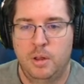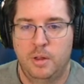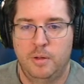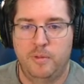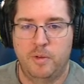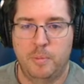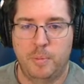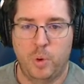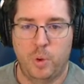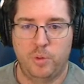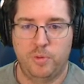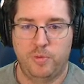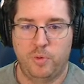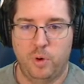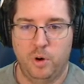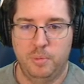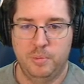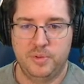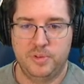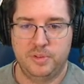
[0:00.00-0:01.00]
for both
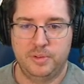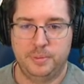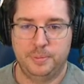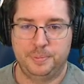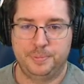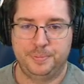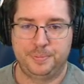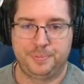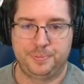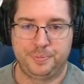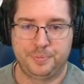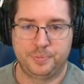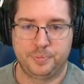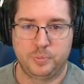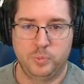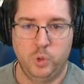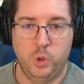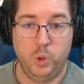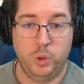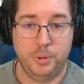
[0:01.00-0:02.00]
forms.
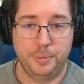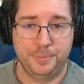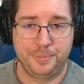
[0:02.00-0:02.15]
Cool.